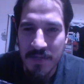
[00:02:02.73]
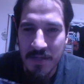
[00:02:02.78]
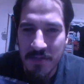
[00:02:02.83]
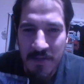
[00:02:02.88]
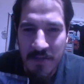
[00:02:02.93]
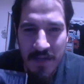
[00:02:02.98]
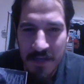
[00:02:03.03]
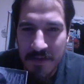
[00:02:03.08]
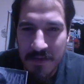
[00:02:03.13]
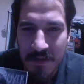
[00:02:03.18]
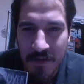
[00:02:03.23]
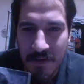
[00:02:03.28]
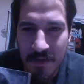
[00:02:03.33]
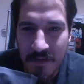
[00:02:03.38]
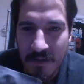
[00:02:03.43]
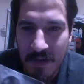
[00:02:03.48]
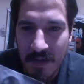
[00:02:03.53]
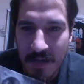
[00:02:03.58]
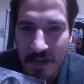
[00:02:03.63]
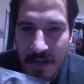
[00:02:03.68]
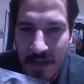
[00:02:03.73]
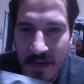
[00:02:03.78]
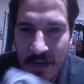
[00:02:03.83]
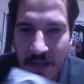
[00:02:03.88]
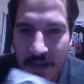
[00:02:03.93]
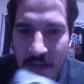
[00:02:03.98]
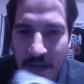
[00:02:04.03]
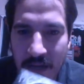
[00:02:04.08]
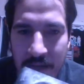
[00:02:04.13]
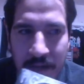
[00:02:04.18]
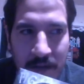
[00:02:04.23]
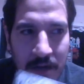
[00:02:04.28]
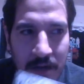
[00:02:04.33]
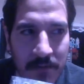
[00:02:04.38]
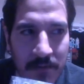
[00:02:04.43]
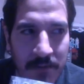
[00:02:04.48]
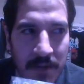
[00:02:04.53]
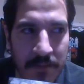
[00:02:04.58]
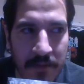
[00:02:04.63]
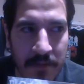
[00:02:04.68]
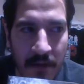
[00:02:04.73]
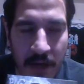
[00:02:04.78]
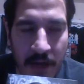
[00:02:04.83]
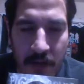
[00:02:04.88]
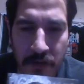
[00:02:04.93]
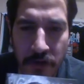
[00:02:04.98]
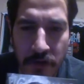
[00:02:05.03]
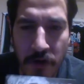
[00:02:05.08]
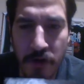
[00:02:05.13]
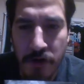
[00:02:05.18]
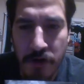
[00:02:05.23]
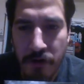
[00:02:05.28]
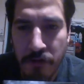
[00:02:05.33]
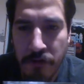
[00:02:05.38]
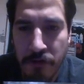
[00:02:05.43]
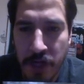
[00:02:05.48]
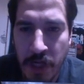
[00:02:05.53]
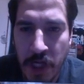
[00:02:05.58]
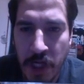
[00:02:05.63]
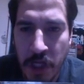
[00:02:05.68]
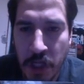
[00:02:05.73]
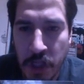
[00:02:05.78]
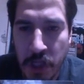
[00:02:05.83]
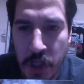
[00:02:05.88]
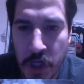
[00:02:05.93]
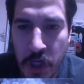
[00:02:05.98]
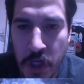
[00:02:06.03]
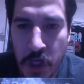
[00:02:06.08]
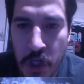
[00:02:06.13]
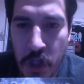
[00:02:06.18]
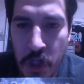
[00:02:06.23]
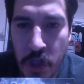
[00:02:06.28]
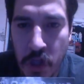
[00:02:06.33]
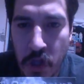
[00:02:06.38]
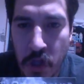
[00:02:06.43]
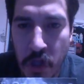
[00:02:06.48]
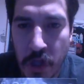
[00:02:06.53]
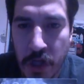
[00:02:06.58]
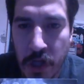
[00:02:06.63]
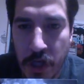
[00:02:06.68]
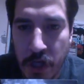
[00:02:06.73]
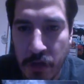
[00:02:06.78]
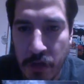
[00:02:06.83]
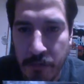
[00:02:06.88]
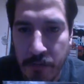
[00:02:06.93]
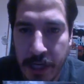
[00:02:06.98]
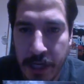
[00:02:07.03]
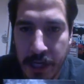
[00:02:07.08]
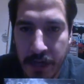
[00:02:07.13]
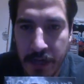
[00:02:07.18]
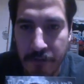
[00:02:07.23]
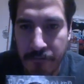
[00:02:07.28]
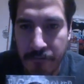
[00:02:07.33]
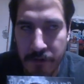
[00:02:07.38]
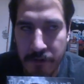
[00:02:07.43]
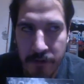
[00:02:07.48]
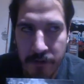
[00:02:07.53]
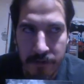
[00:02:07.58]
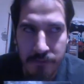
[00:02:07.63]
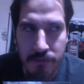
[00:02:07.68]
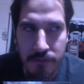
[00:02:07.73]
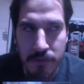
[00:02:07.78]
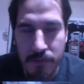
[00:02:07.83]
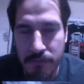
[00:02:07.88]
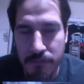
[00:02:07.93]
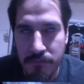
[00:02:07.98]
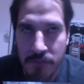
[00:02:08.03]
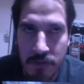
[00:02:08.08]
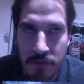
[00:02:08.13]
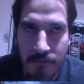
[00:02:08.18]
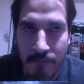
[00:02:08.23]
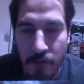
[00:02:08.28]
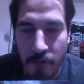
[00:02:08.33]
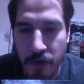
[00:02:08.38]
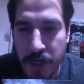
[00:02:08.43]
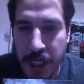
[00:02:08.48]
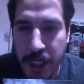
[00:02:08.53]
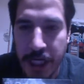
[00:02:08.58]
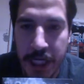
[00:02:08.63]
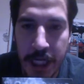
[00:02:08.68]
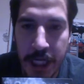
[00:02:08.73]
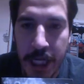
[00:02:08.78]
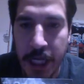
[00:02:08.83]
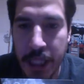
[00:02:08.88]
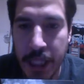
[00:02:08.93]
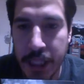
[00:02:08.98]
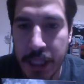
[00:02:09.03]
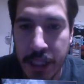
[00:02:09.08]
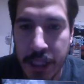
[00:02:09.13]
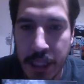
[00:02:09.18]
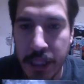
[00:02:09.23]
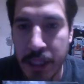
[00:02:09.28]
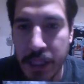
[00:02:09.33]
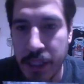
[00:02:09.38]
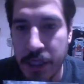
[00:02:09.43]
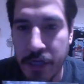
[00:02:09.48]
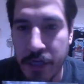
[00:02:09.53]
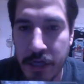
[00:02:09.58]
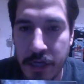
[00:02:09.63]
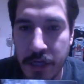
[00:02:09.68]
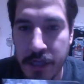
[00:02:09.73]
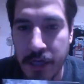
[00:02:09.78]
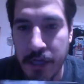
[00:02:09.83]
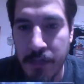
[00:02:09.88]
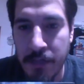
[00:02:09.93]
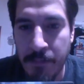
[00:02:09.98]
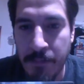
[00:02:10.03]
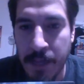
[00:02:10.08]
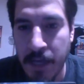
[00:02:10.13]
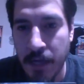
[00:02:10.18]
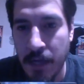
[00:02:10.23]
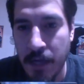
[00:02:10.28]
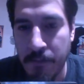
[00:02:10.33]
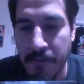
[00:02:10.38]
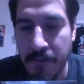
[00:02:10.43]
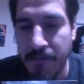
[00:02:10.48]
2 days ago, and they called me up and they're like, "Sir, your CD is in, so like it'll be here for 14 days until you decide to pick it up.